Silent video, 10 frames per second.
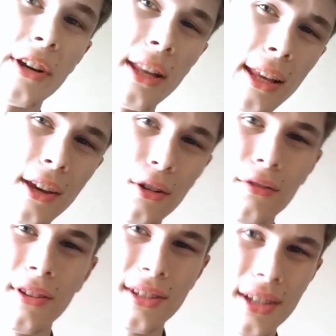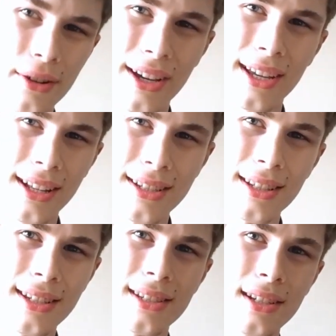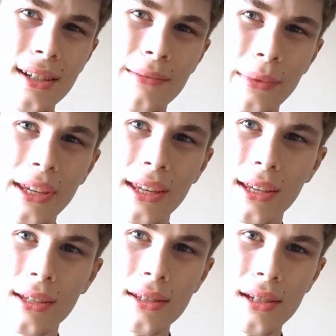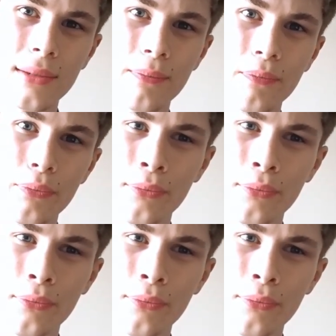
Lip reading: finally over, so I can actually start making some